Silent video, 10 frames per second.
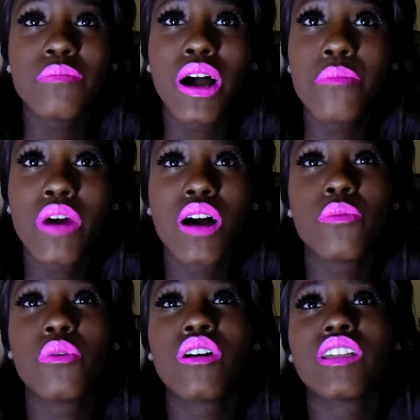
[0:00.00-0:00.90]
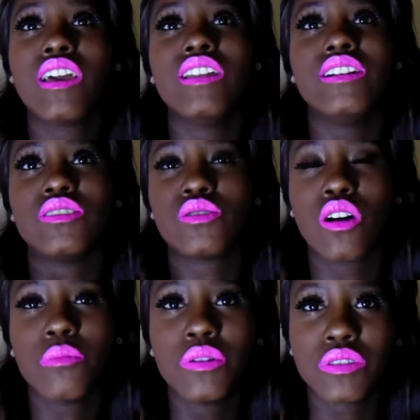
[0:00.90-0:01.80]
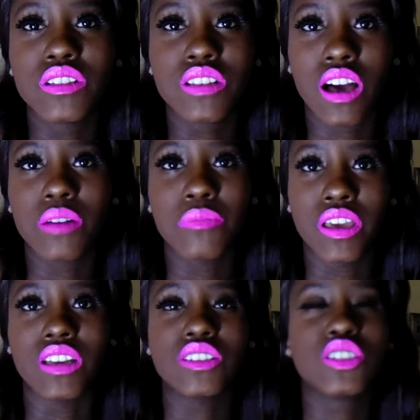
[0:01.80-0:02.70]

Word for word: If my mom walked in and saw me with this hot pink,